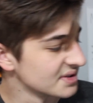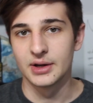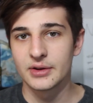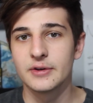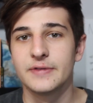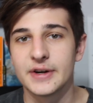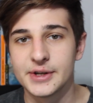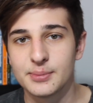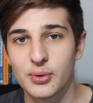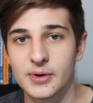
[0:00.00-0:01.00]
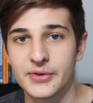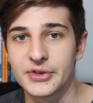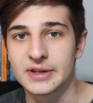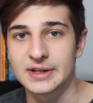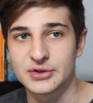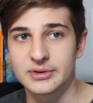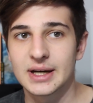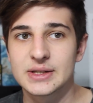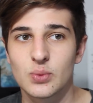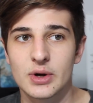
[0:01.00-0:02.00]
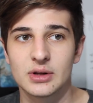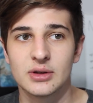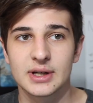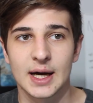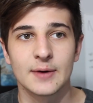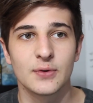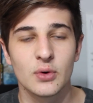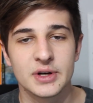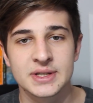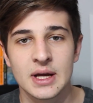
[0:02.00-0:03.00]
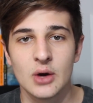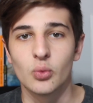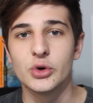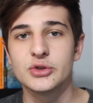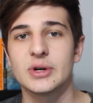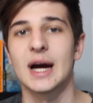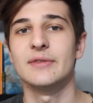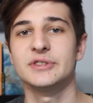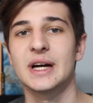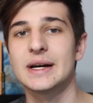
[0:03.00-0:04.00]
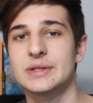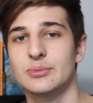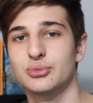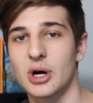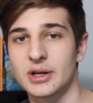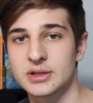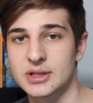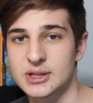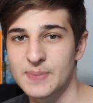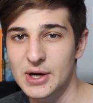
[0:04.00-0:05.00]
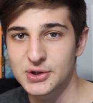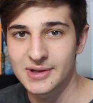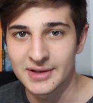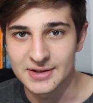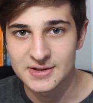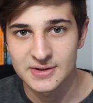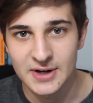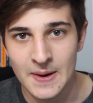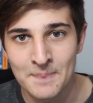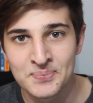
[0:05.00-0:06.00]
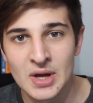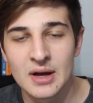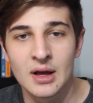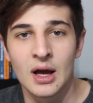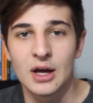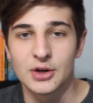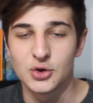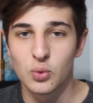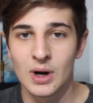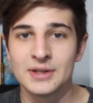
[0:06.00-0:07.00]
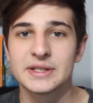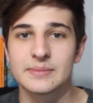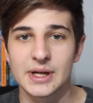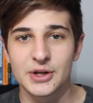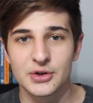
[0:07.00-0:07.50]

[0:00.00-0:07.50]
Another very important thing that you guys want to look out for is when you're advertising products, especially on Instagram, you want to make